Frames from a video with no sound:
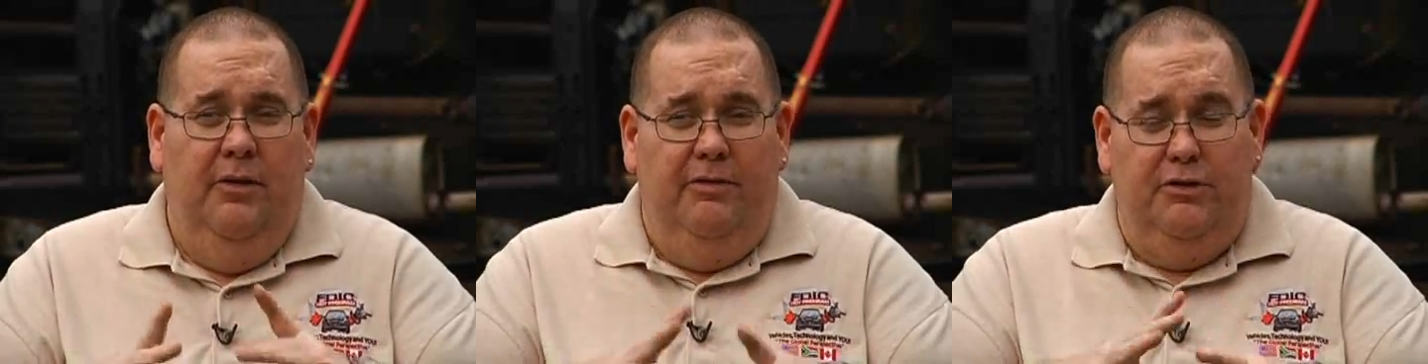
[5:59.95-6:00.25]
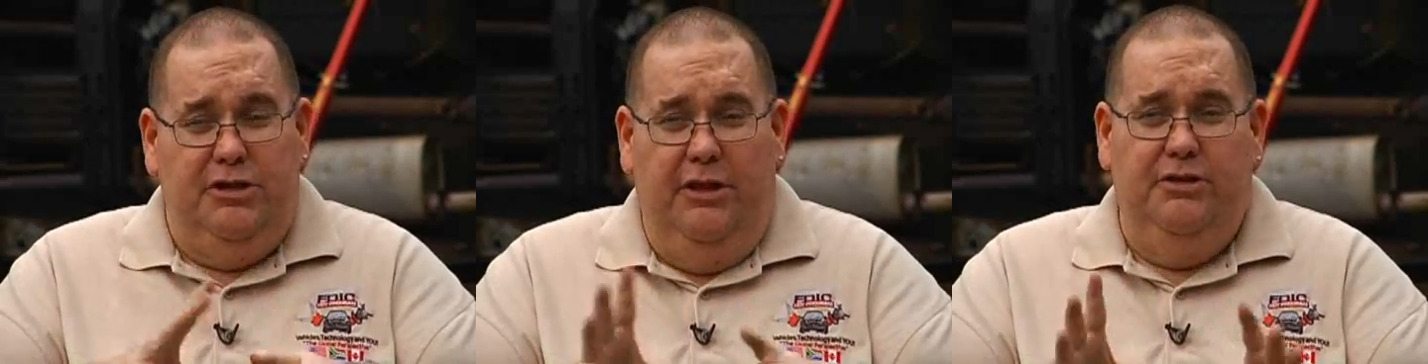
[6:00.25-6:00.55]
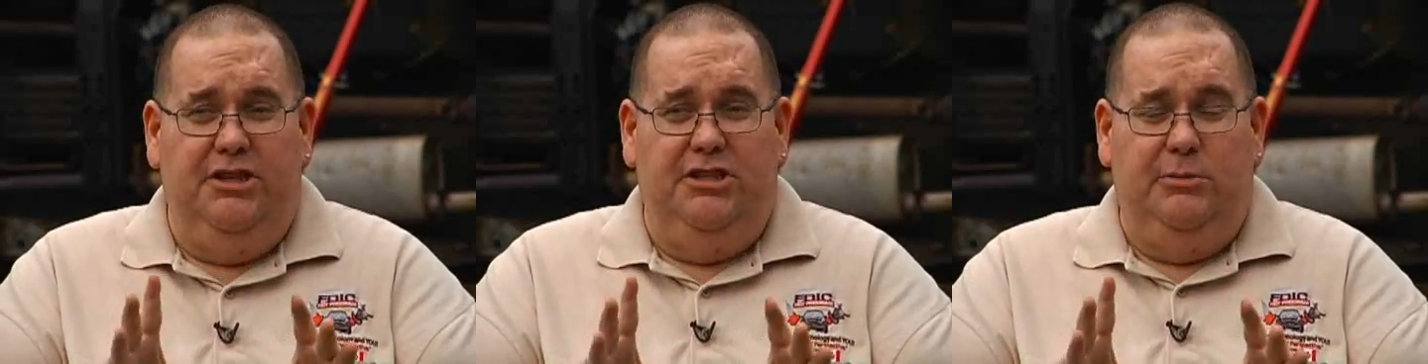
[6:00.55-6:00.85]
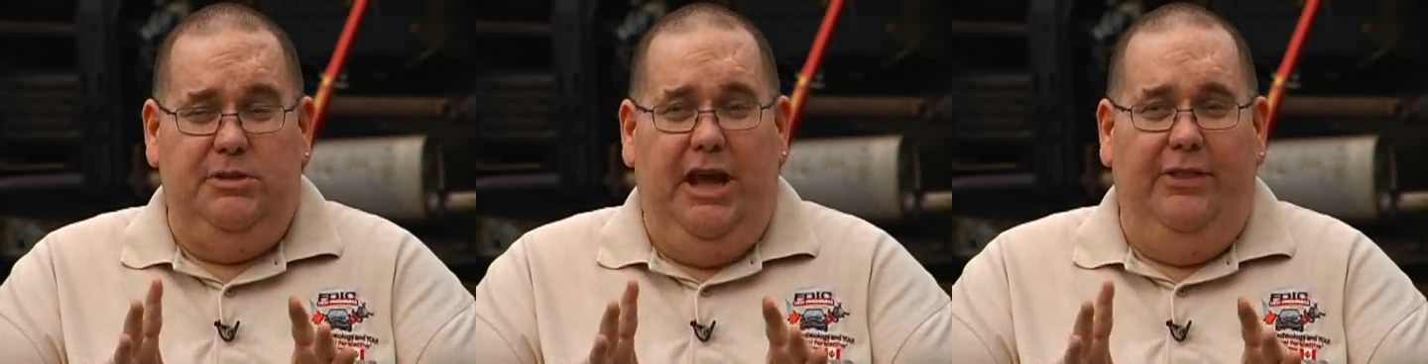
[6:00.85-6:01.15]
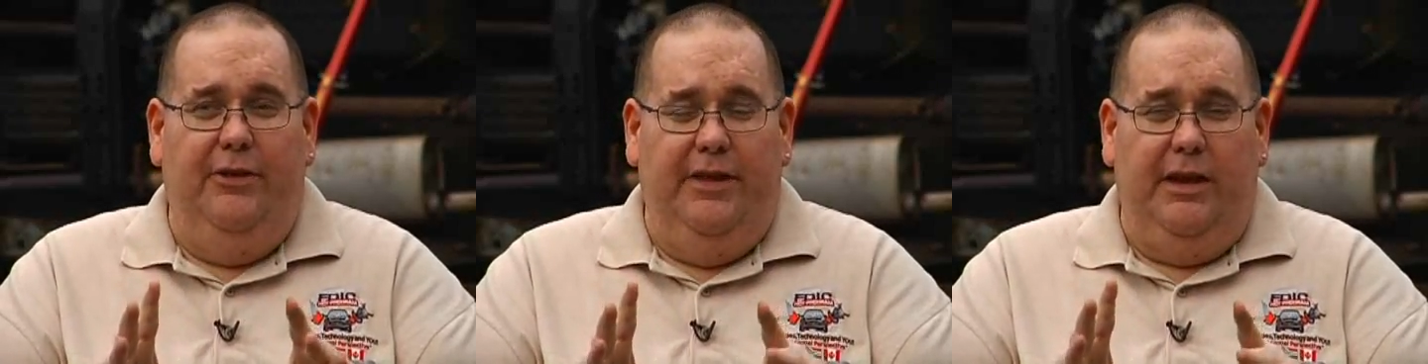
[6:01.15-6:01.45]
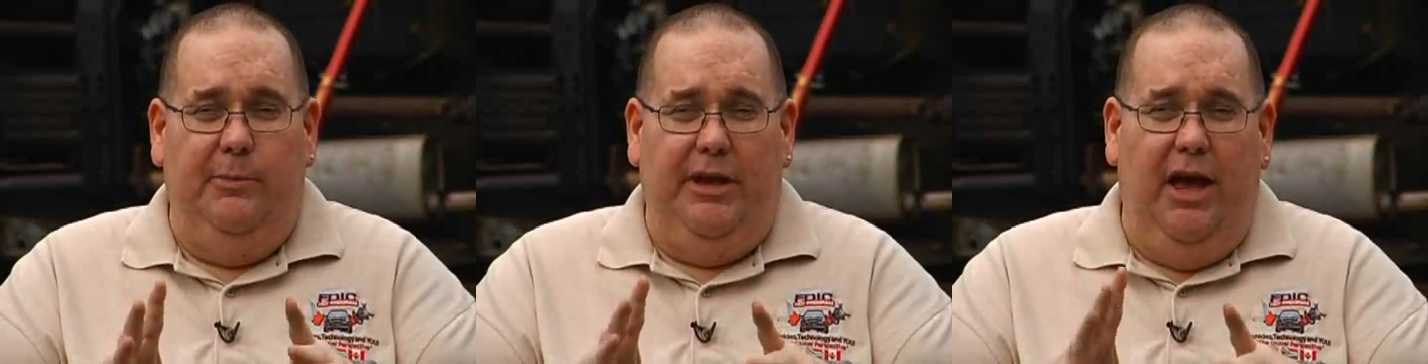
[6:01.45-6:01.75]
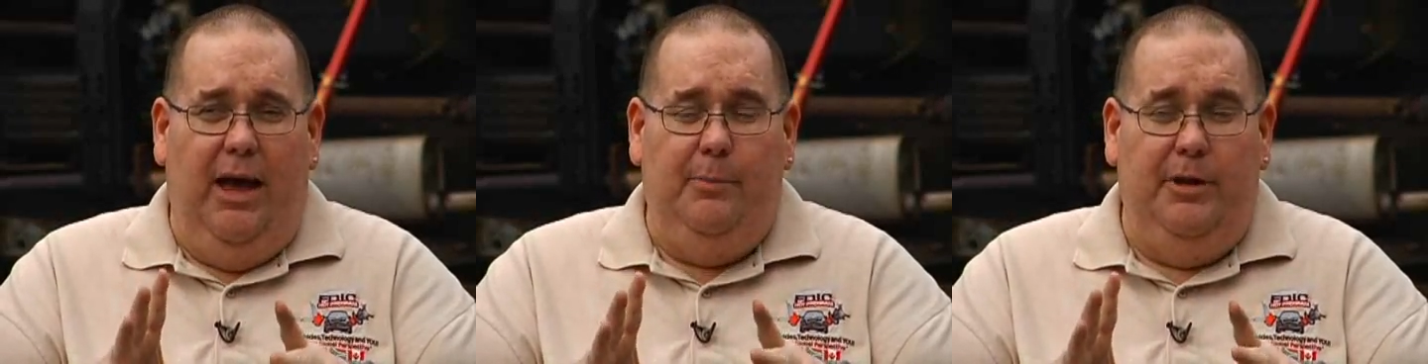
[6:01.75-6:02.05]
There's other systems out there that can be
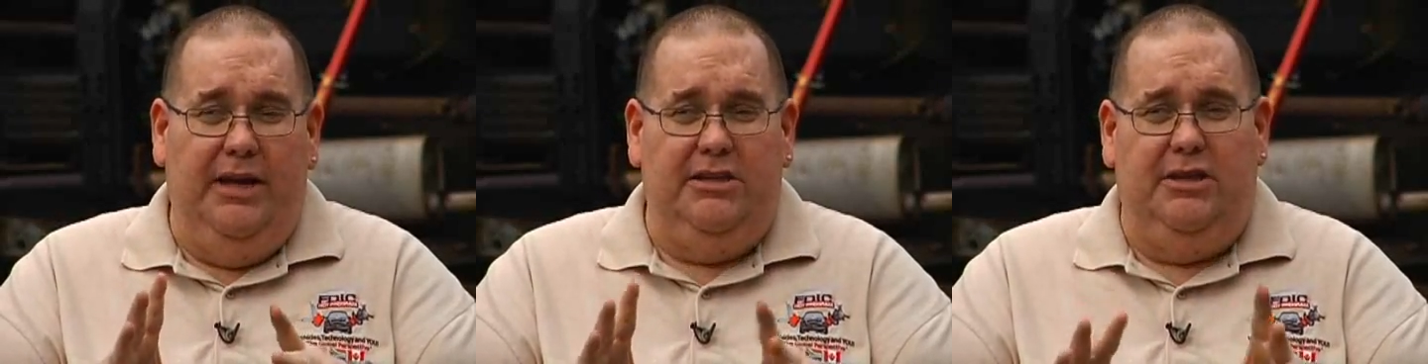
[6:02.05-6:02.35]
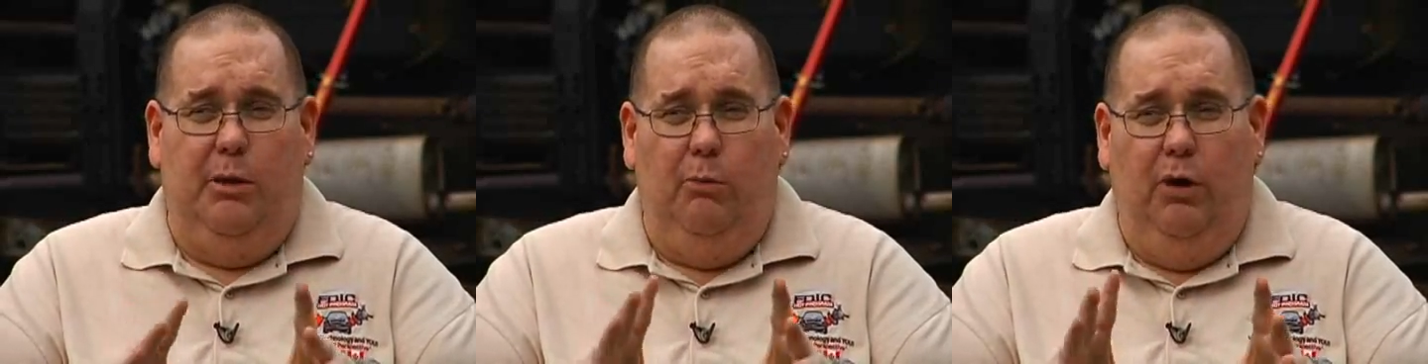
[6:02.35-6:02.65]
complex that